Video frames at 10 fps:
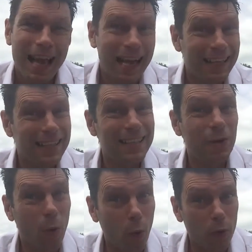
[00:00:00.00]
And this is in
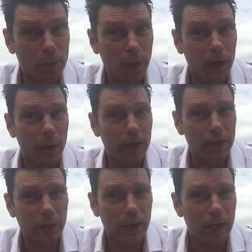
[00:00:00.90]
order, by the way.
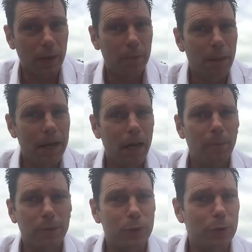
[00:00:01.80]
So we're going to come back
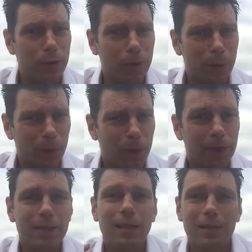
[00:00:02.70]
up to the number
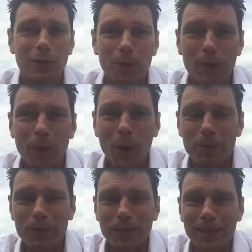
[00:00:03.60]
1. It's like top of the
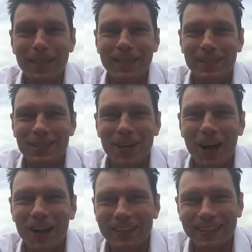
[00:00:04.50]
pops, it's the
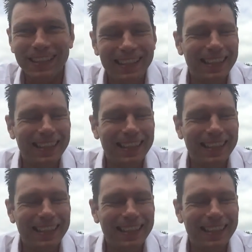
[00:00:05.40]
charts.